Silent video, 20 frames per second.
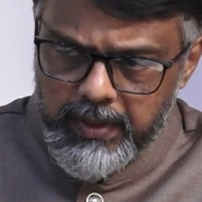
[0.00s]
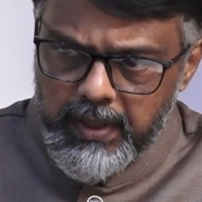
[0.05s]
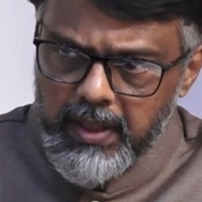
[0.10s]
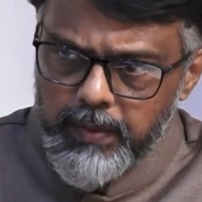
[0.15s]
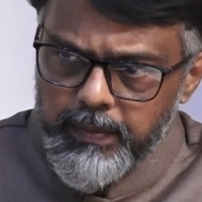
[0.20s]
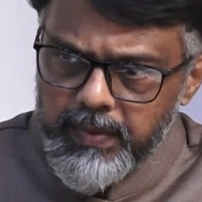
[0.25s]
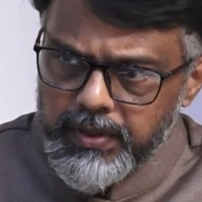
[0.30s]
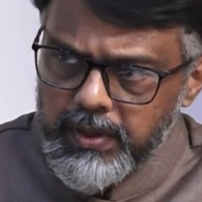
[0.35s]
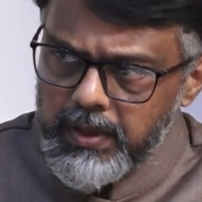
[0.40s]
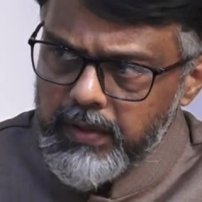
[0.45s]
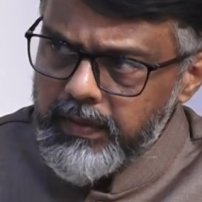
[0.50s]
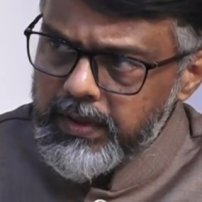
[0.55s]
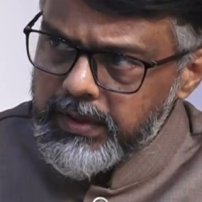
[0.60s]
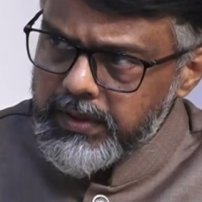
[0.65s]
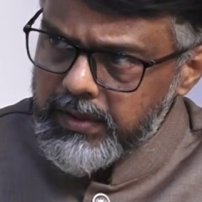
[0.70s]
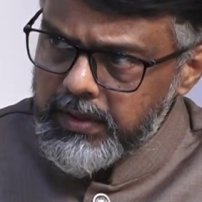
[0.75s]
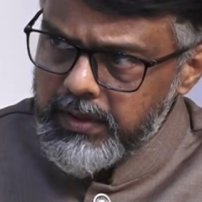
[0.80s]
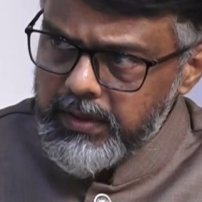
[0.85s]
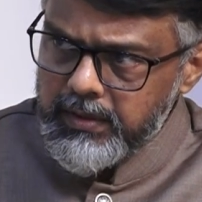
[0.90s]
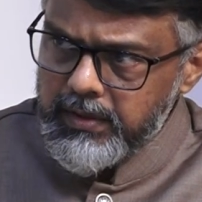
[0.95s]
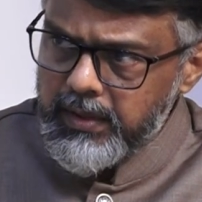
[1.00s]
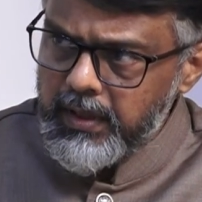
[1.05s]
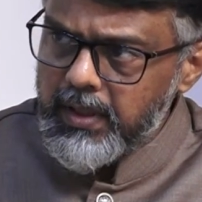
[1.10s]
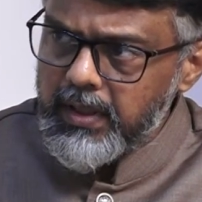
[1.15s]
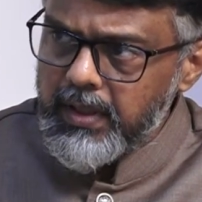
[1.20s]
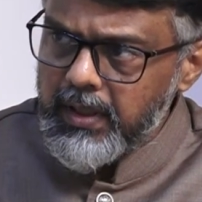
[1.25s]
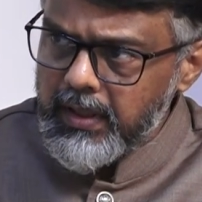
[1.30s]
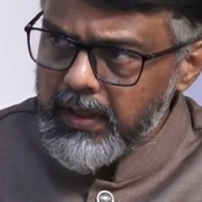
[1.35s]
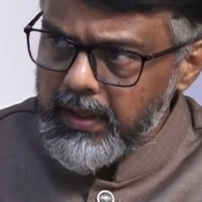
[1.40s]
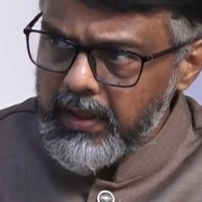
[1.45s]
Annie Besant was
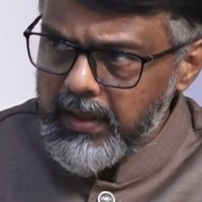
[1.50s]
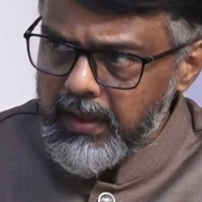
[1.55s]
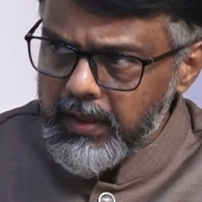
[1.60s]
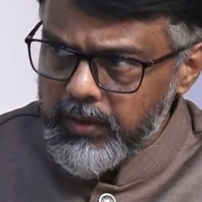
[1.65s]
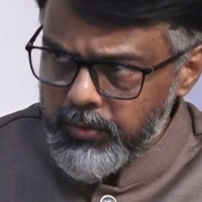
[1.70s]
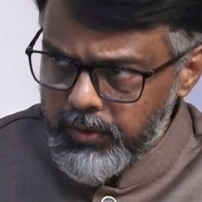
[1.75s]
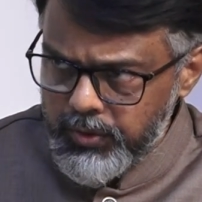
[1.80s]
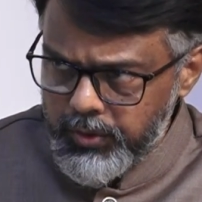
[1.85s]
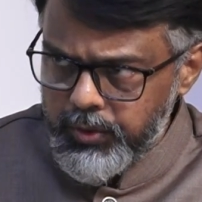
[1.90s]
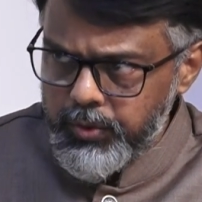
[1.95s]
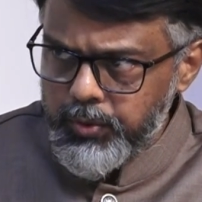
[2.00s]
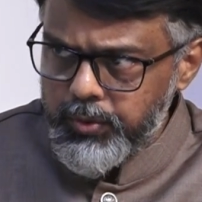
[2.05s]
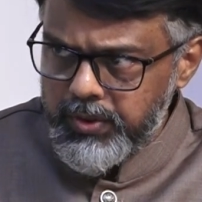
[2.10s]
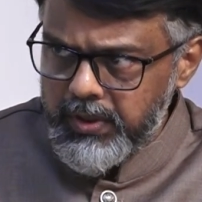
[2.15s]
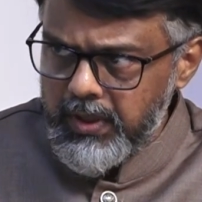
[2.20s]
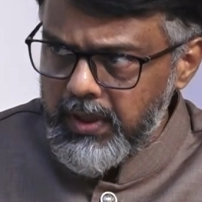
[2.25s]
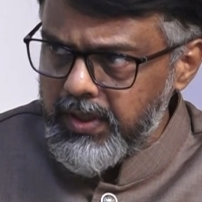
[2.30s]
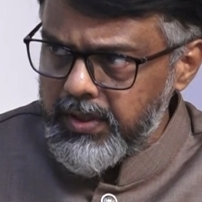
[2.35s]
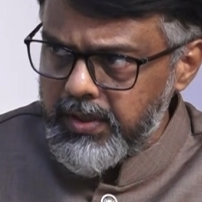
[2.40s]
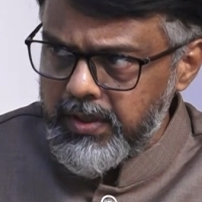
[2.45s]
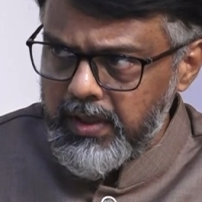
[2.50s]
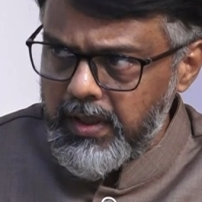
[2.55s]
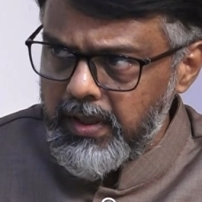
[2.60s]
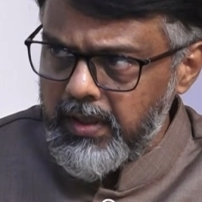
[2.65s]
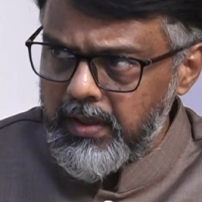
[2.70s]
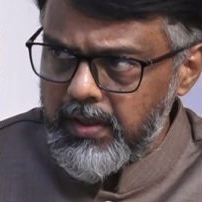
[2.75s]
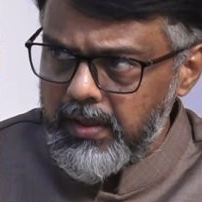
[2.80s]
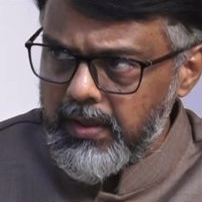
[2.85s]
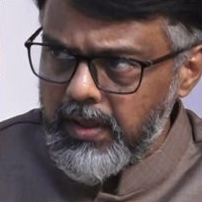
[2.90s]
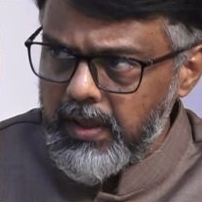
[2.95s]
theoretically a constitutionalist
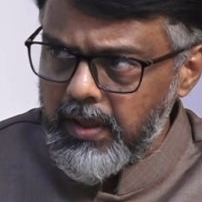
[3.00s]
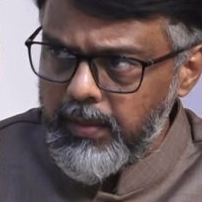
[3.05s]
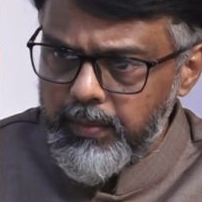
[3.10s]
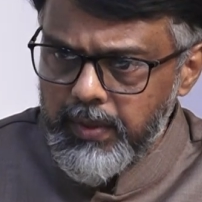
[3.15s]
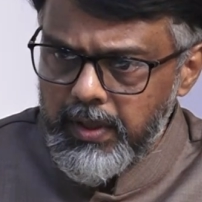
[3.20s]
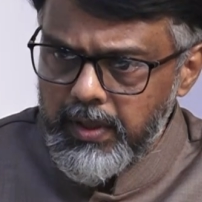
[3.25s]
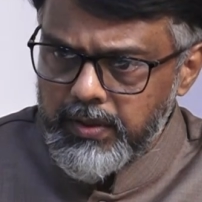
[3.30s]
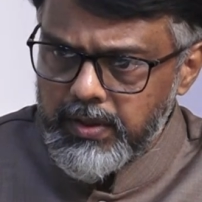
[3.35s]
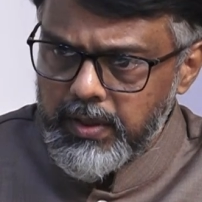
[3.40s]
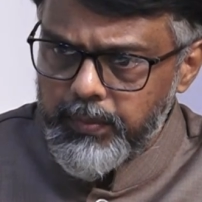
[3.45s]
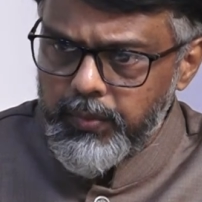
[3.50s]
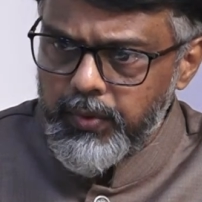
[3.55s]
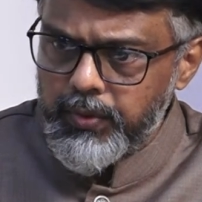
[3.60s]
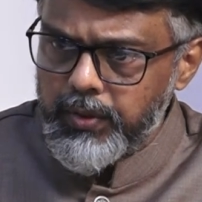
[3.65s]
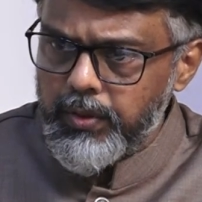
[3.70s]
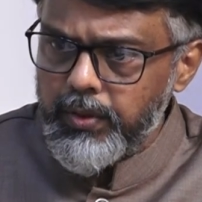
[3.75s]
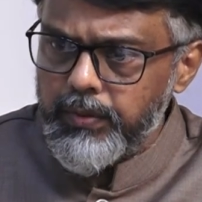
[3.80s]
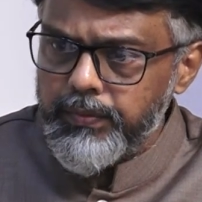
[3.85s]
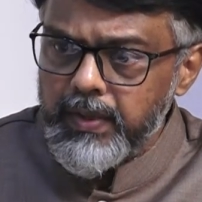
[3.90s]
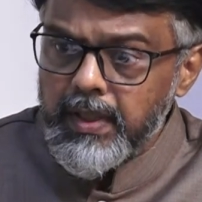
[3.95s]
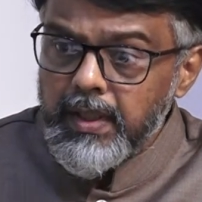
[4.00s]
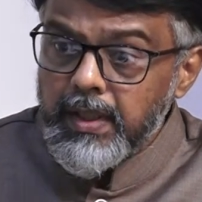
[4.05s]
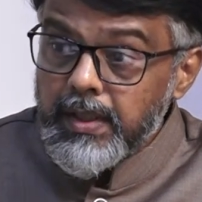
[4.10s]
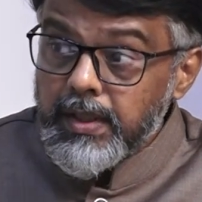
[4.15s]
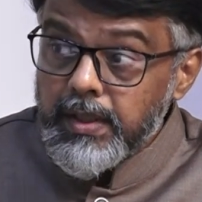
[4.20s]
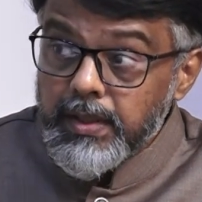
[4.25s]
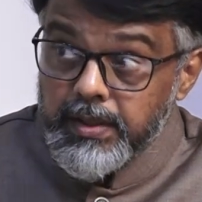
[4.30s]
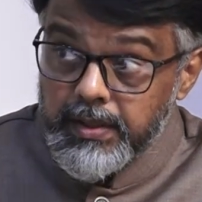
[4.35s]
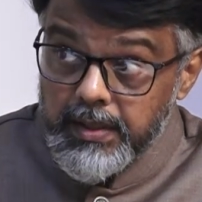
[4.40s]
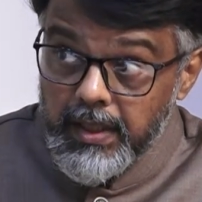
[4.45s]
and a supporter of
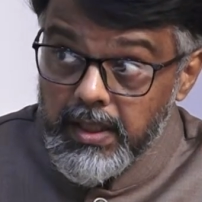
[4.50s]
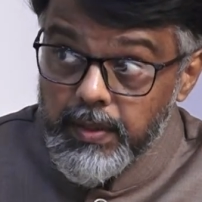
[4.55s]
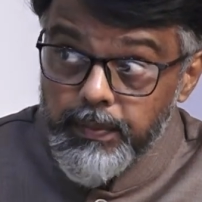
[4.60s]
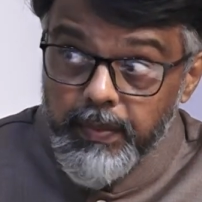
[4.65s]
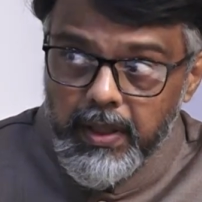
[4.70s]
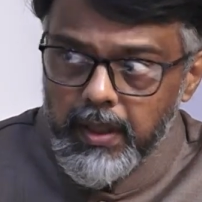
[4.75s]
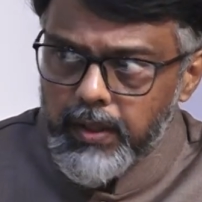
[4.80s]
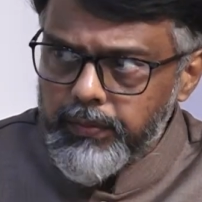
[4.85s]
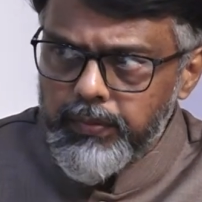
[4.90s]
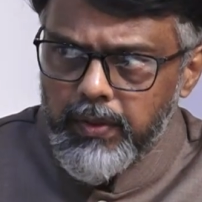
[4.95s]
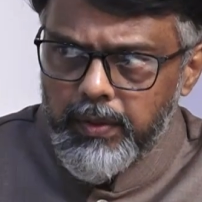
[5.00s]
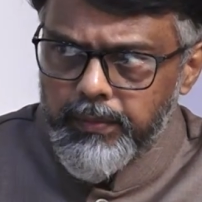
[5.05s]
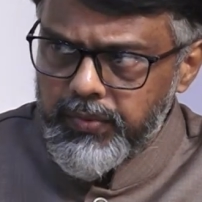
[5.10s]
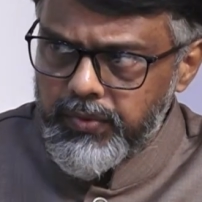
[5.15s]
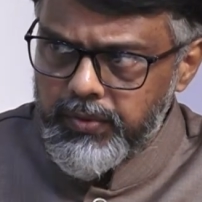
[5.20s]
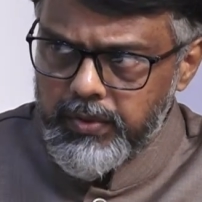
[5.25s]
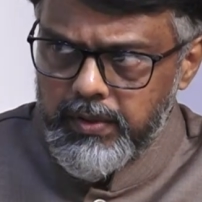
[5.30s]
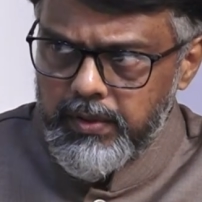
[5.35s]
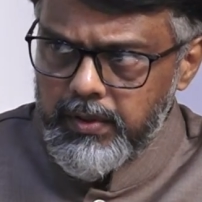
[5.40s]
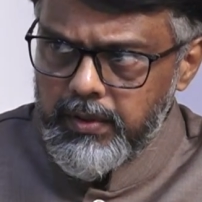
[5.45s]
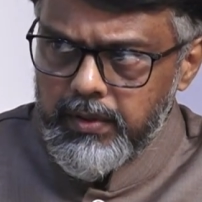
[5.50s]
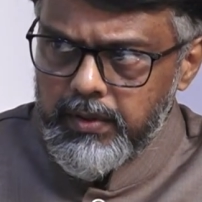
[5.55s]
stage by reforms.